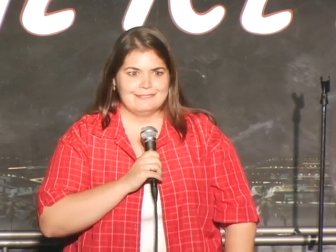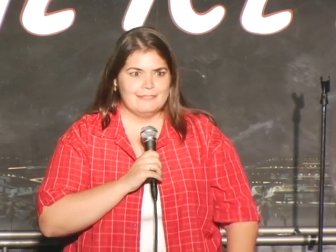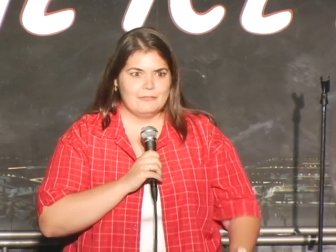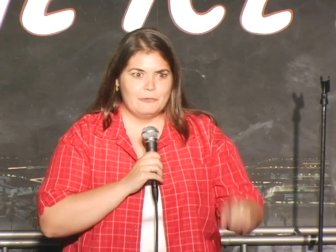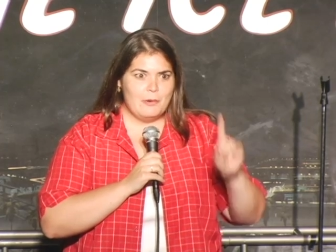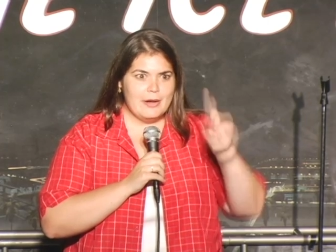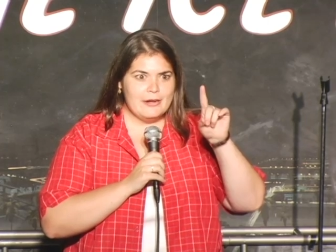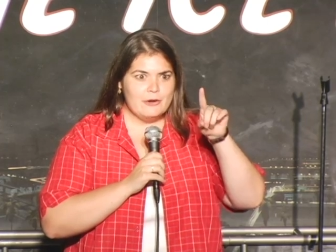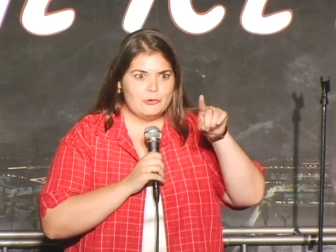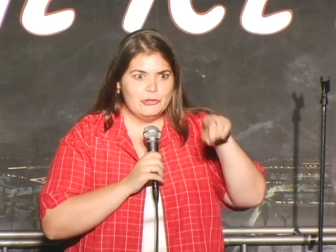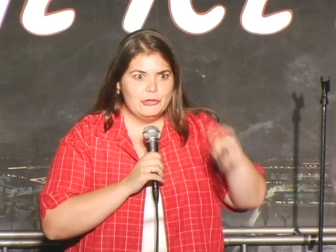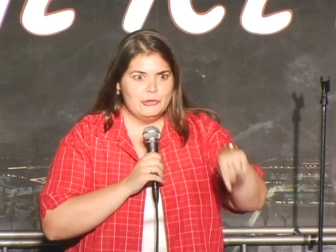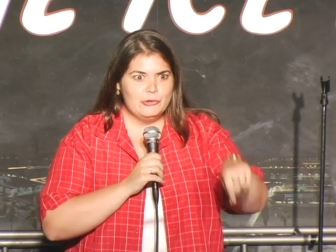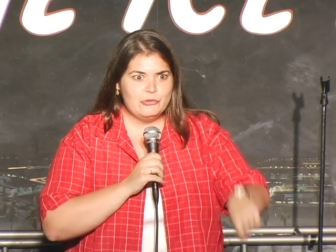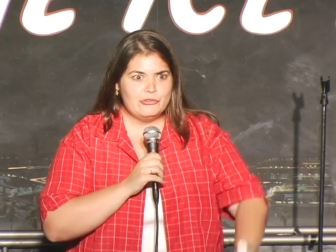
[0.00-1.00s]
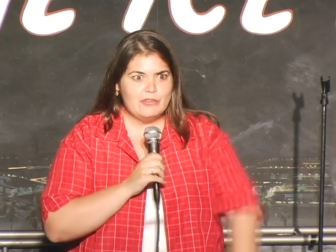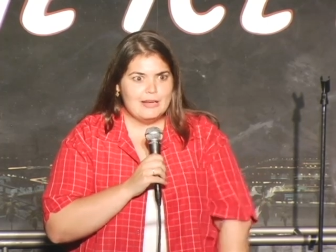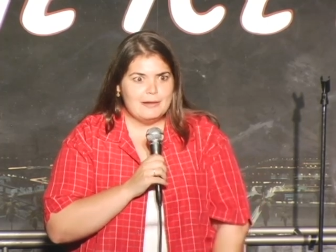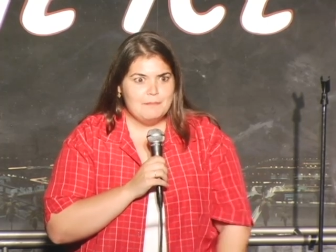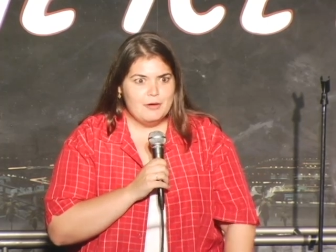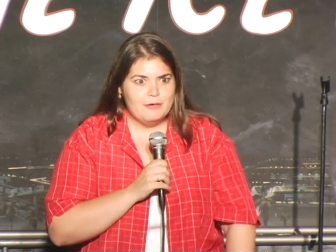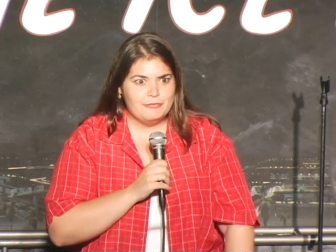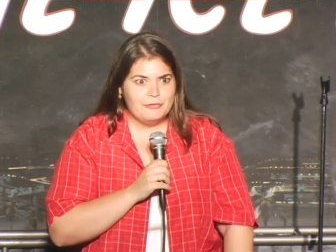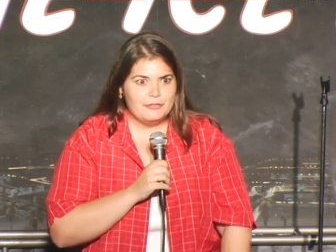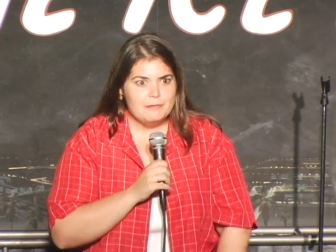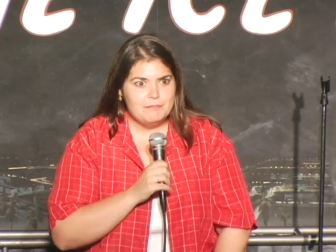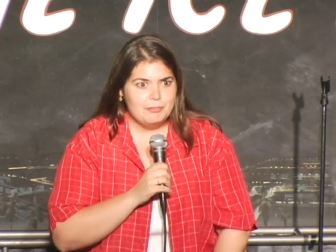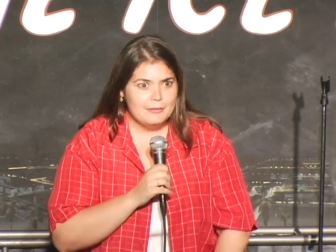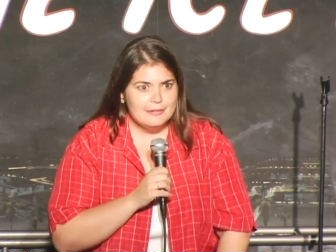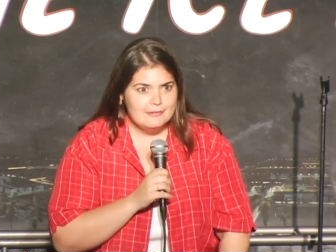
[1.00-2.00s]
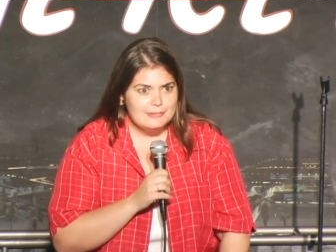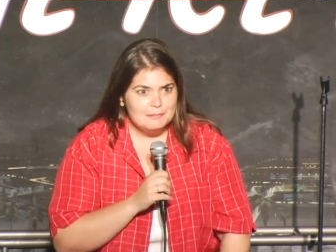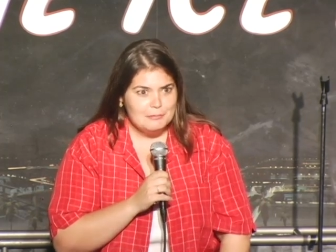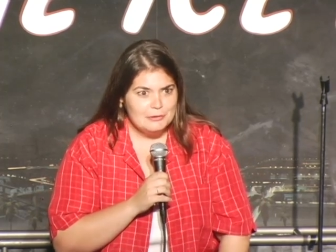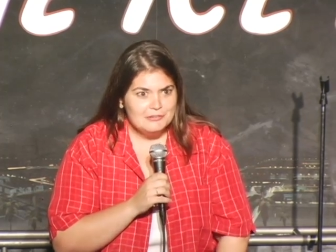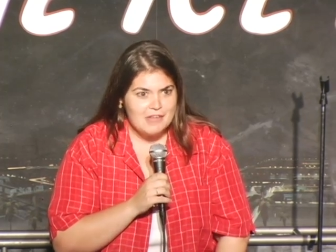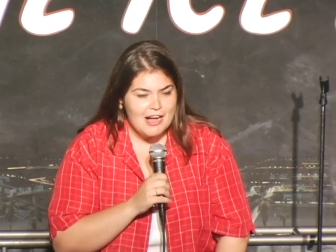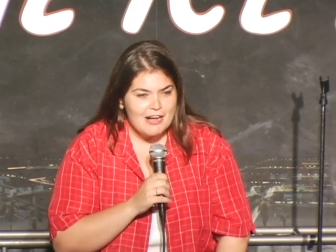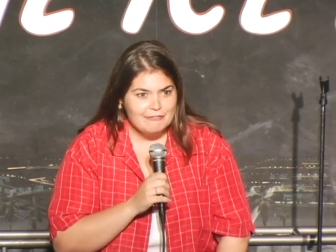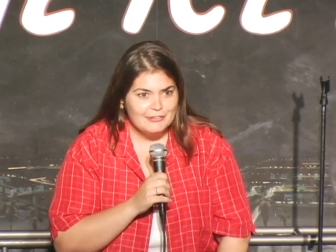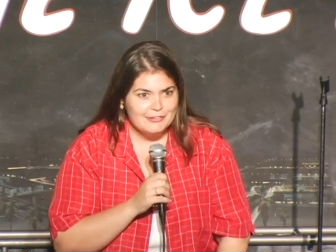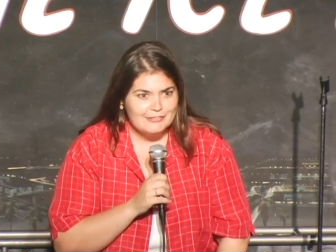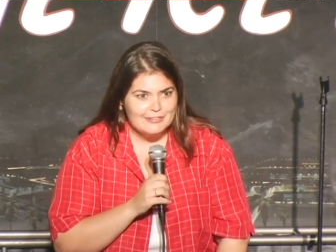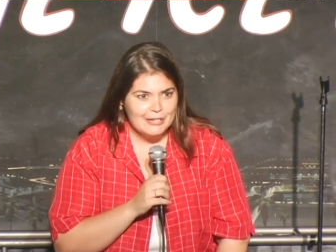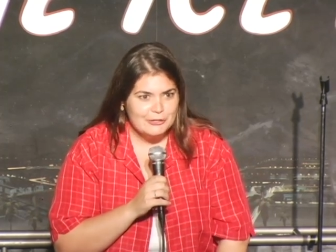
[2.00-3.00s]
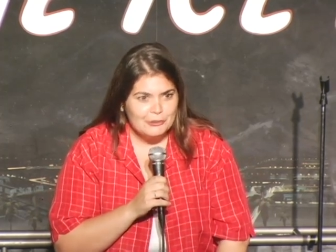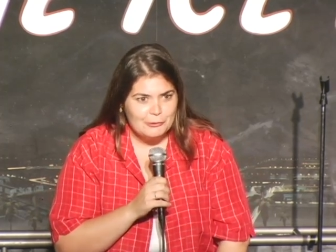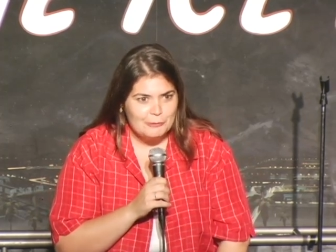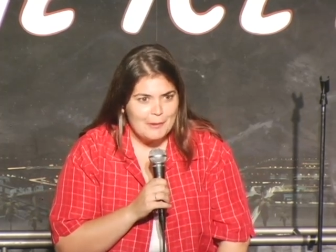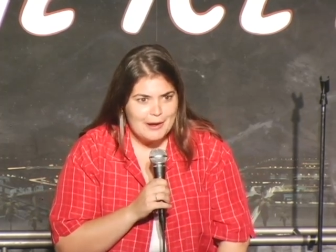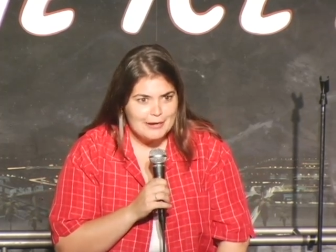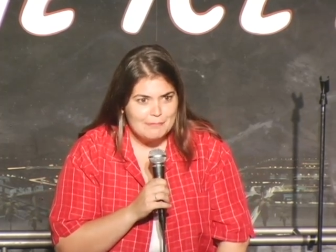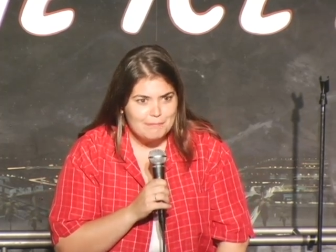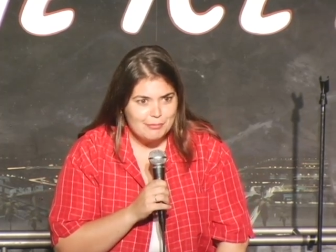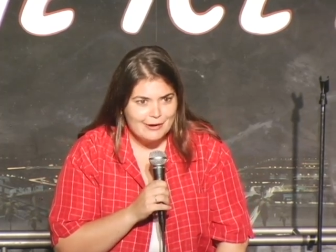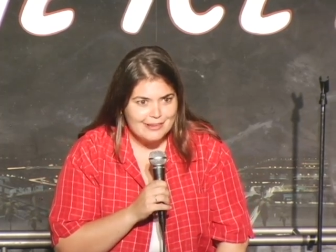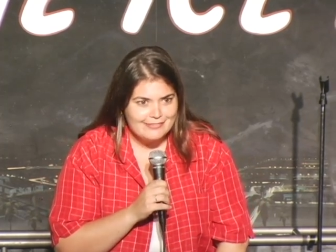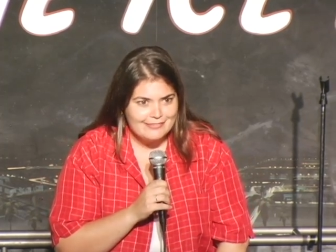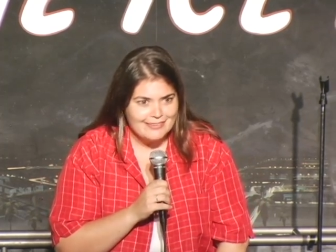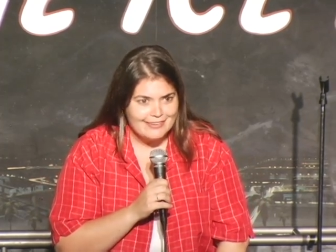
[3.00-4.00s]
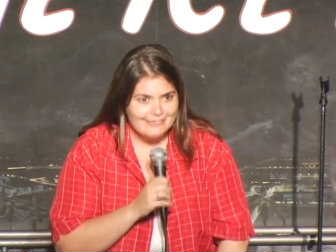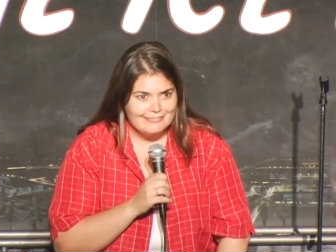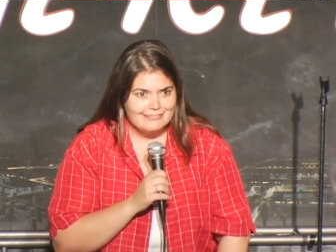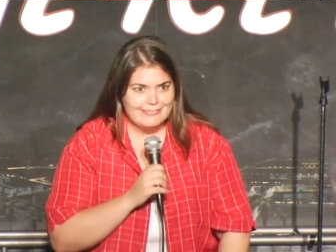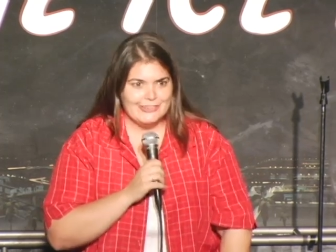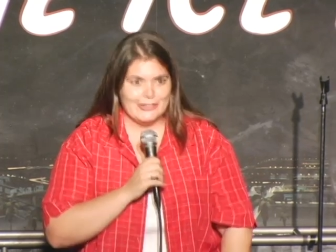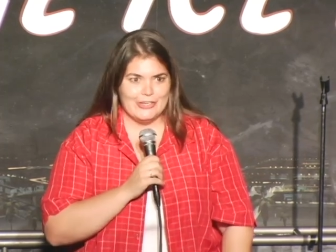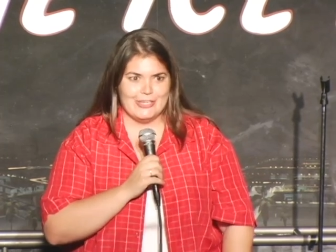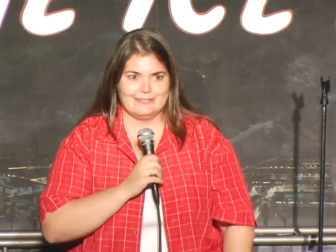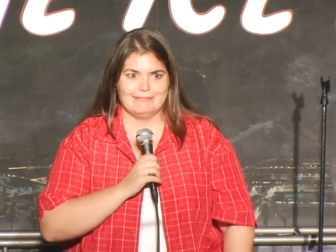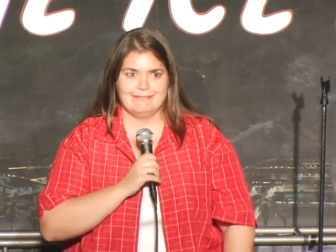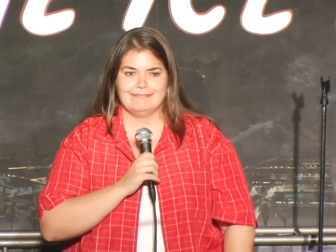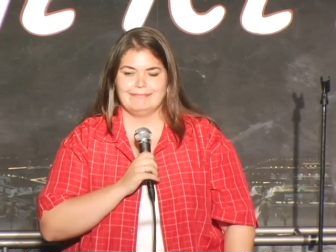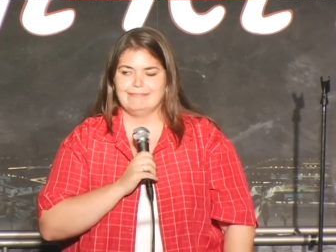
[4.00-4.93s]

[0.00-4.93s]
huh? Why don't you stop off at the principal's office on your way to prison? Yeah.